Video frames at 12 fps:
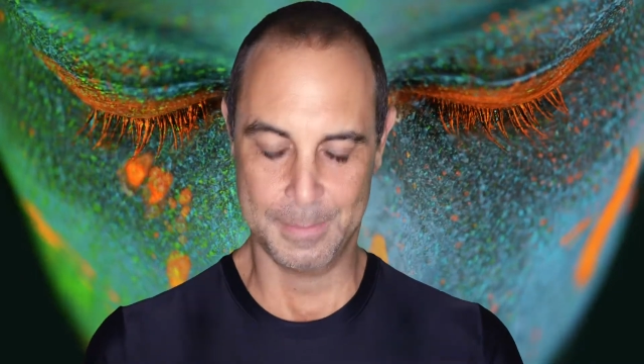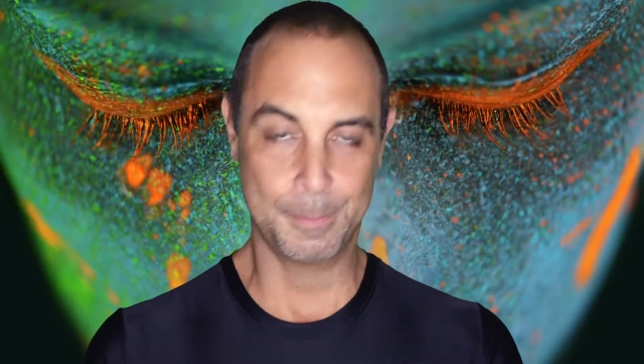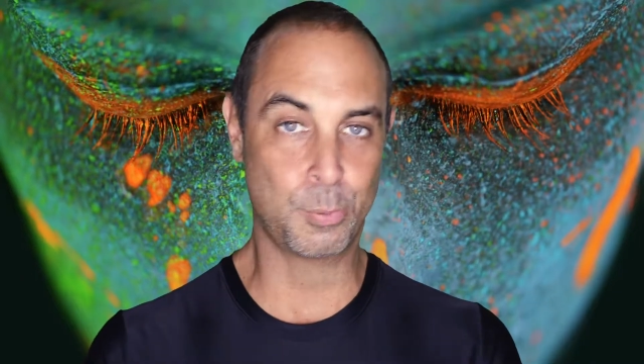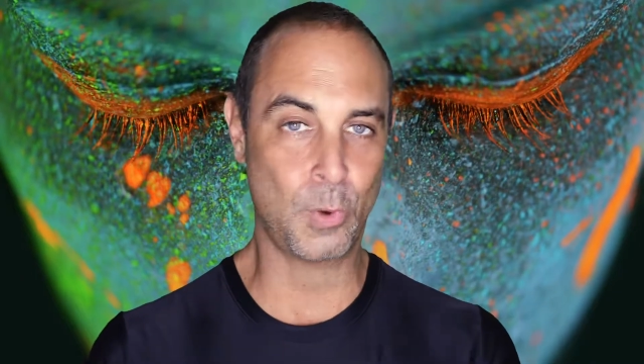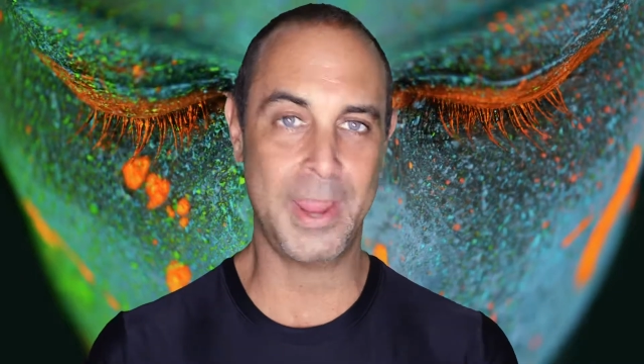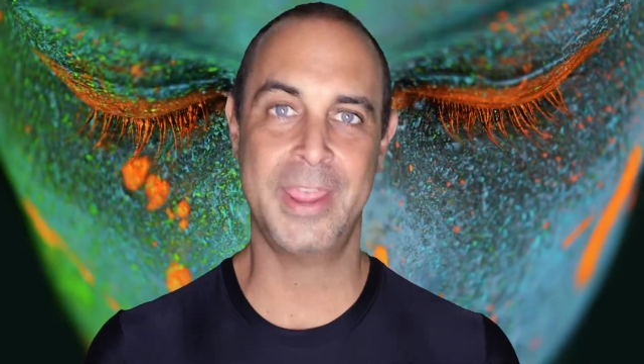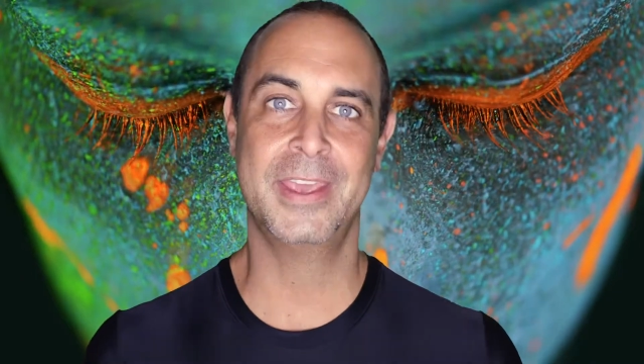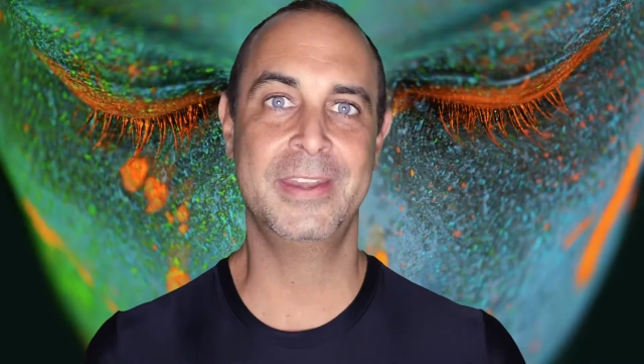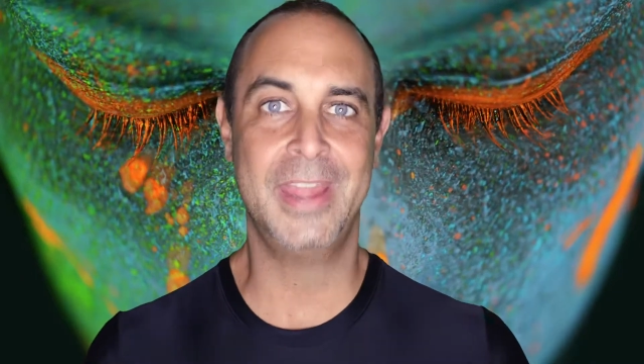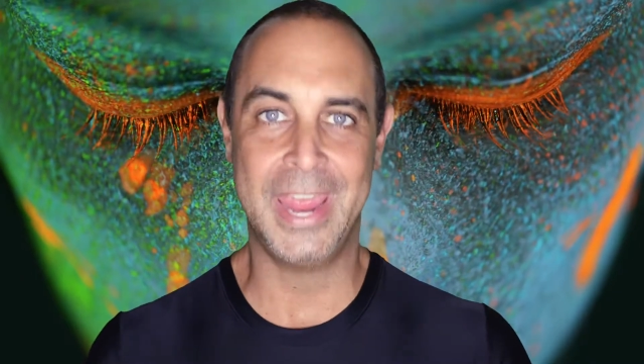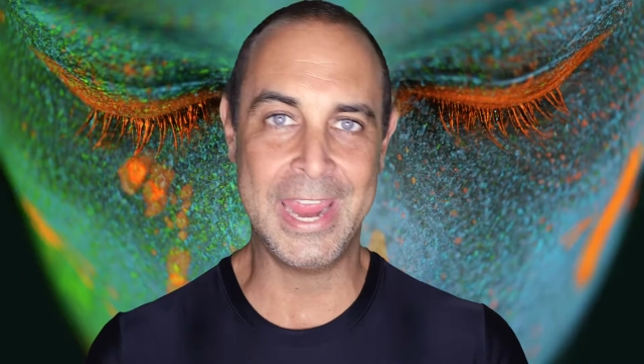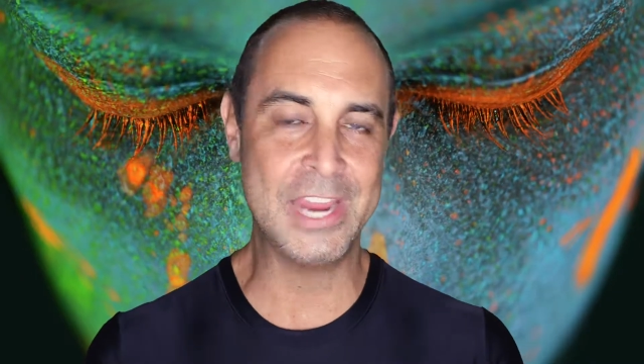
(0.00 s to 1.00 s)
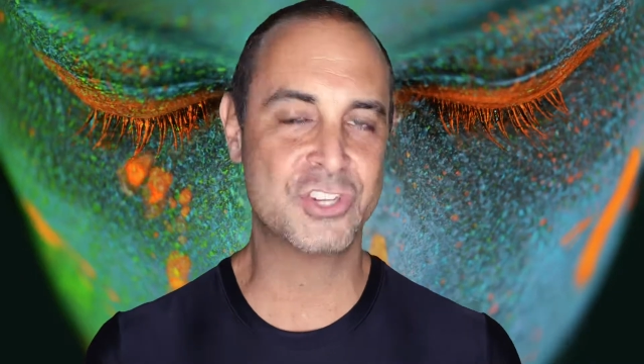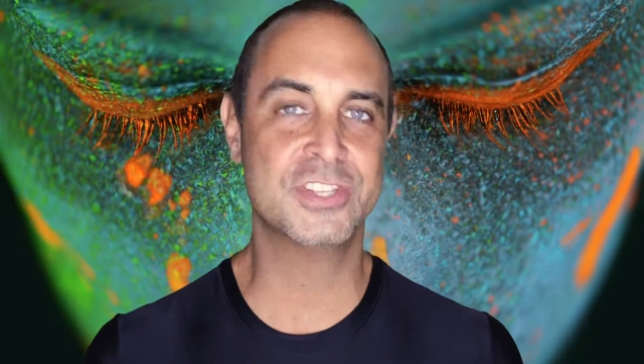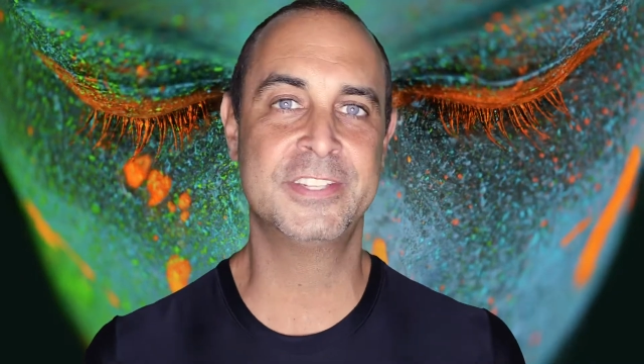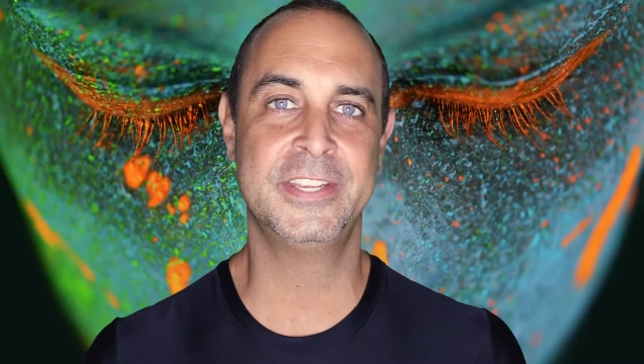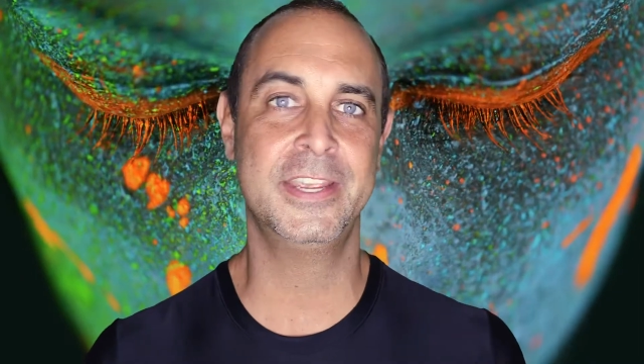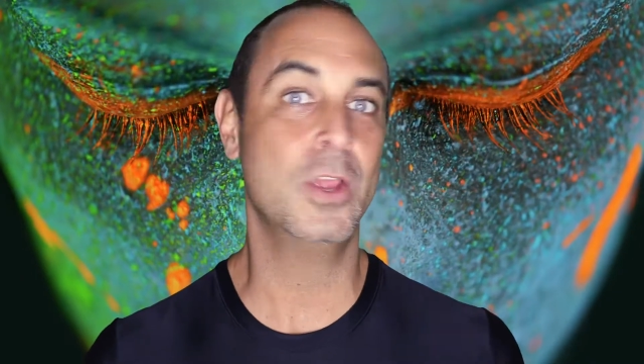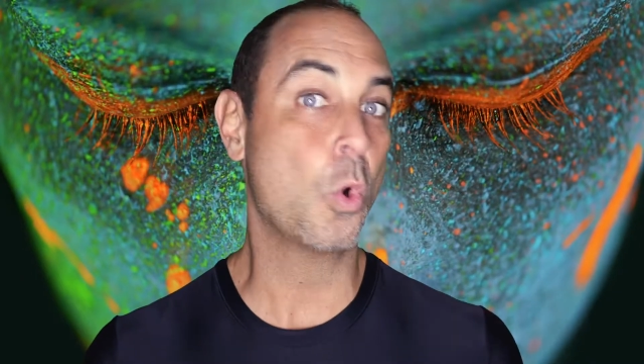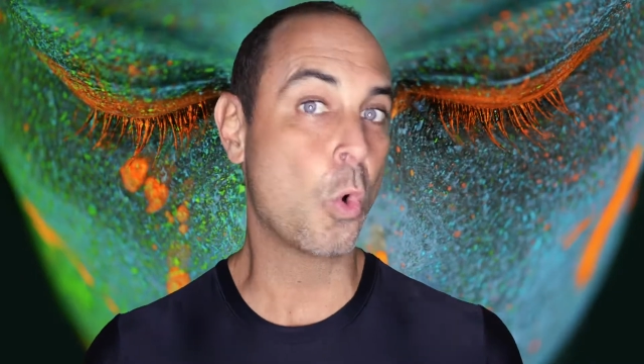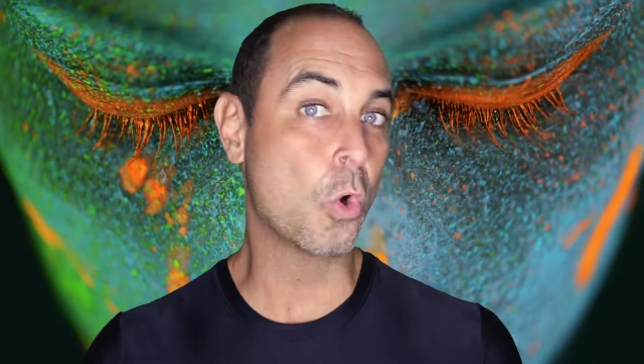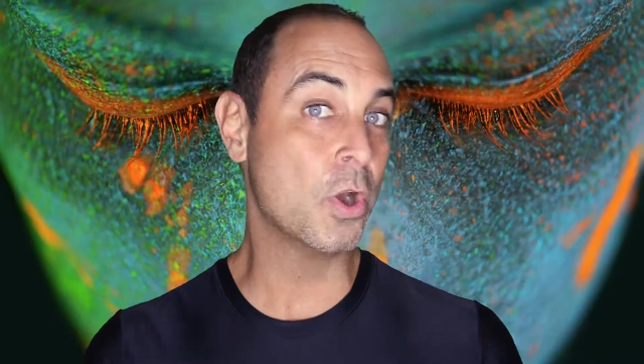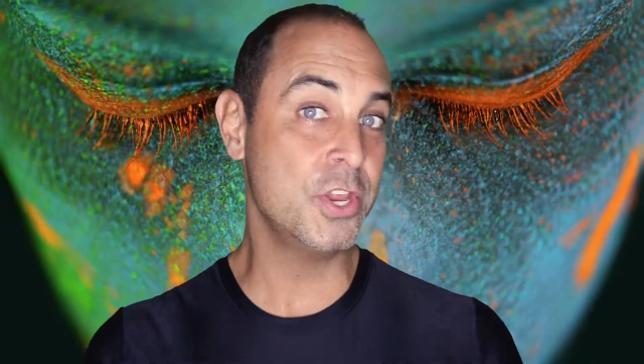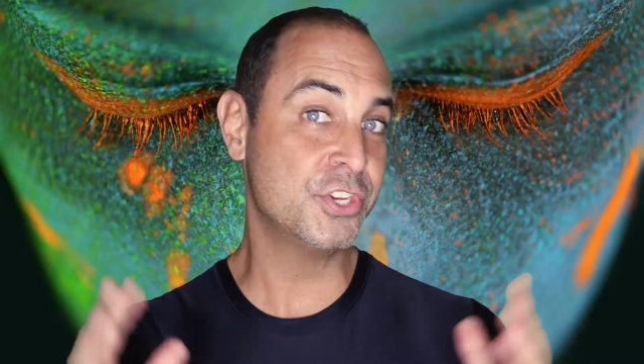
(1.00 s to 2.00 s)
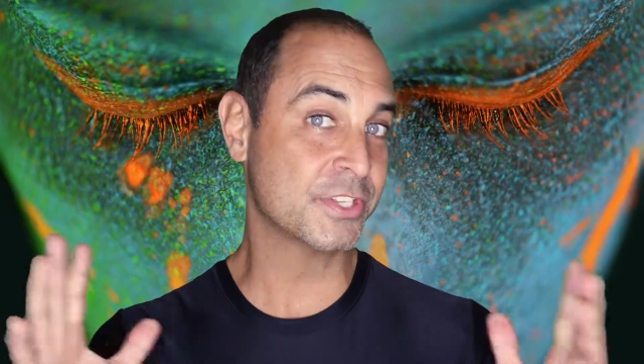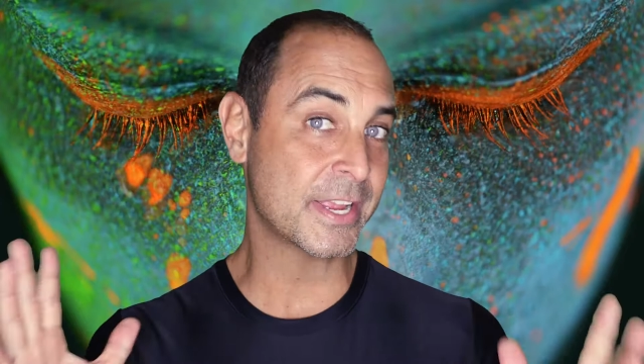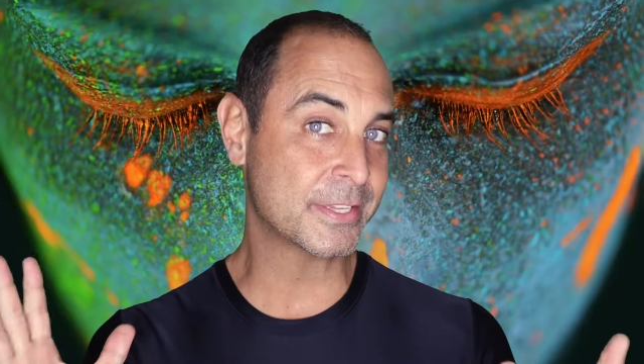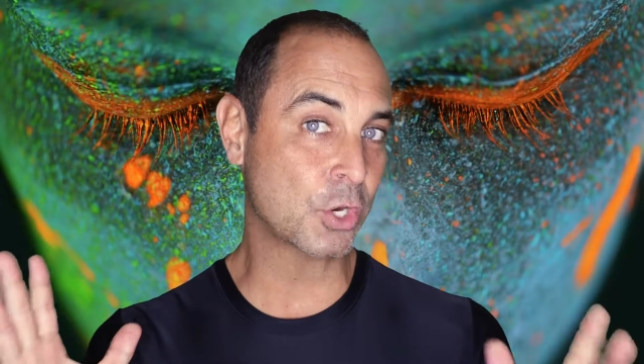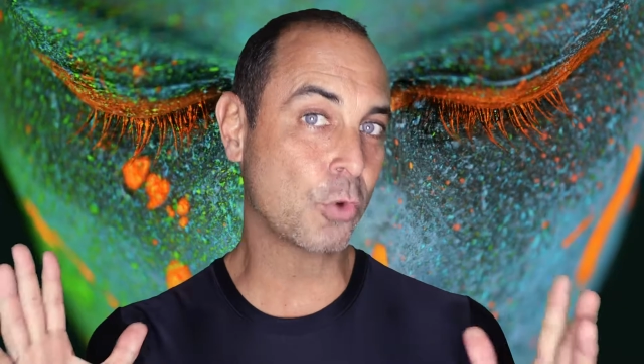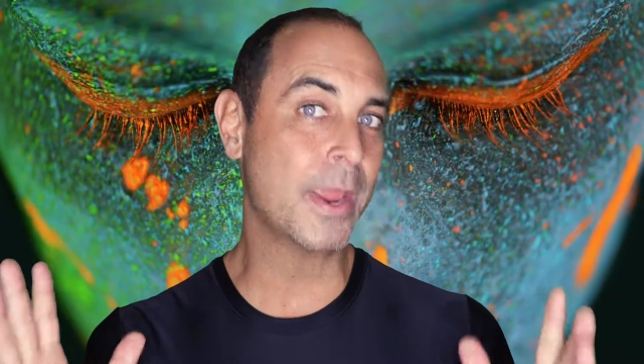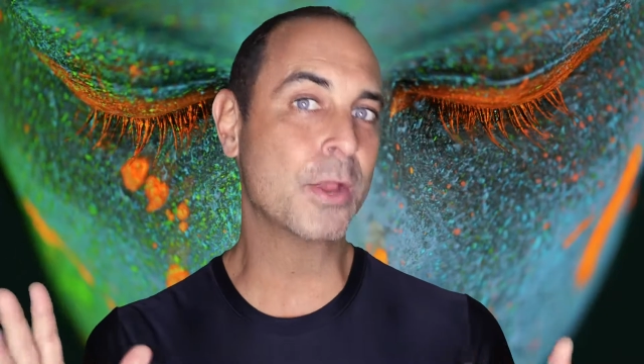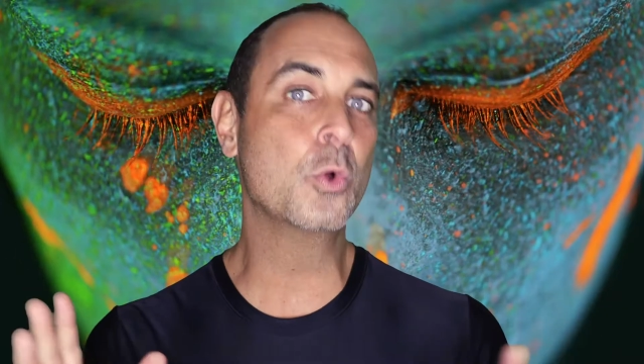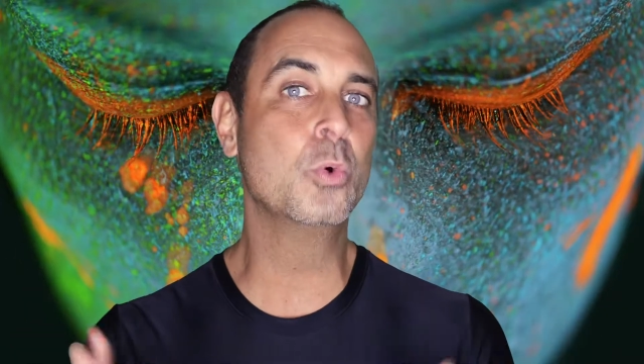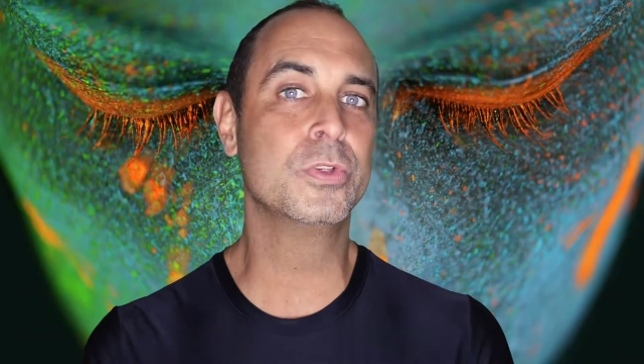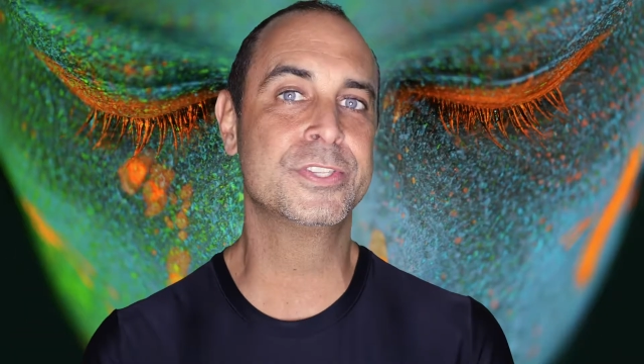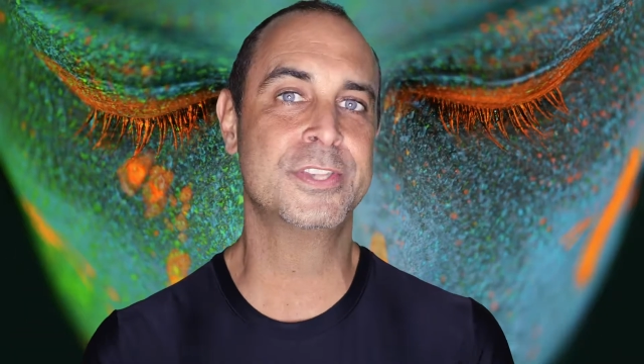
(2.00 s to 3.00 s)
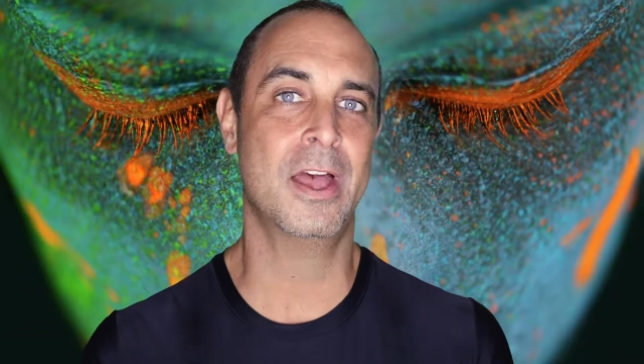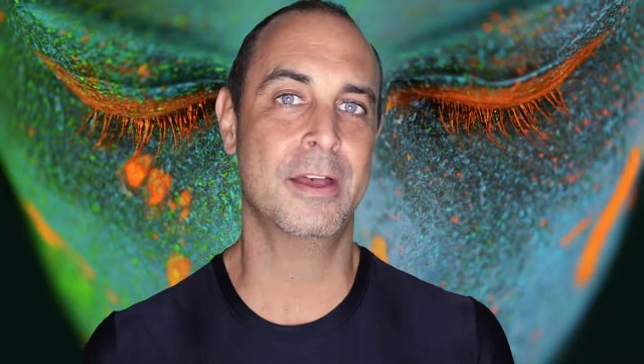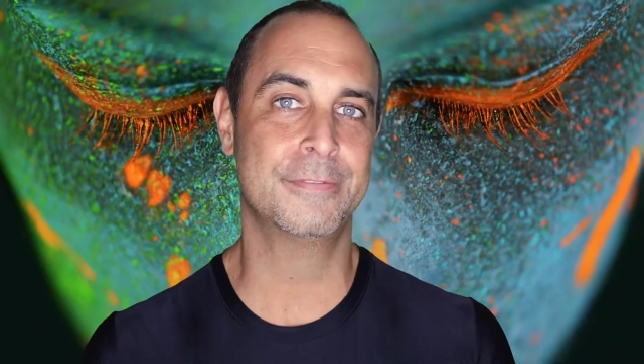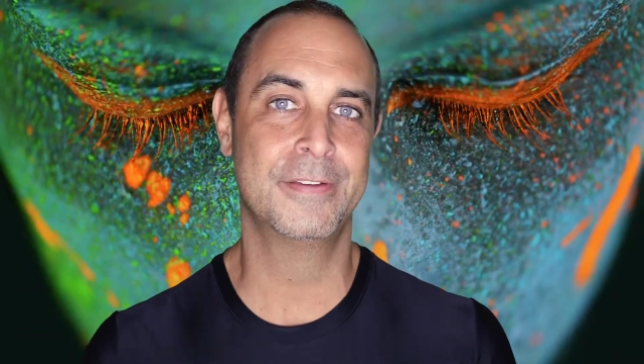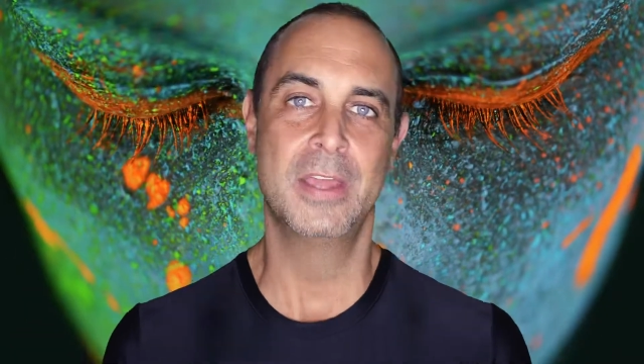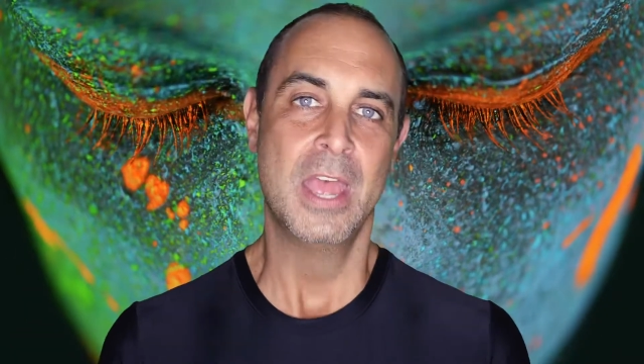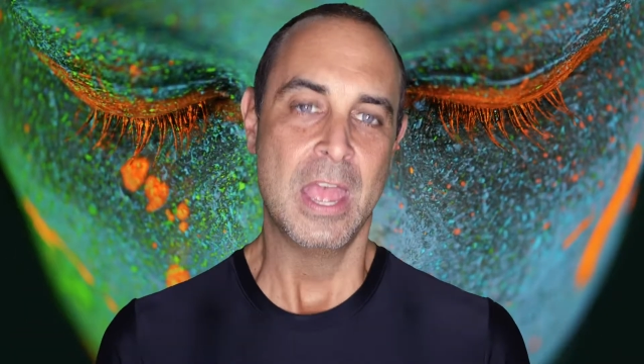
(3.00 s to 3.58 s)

brand, agency, or you just like to create cool stuff,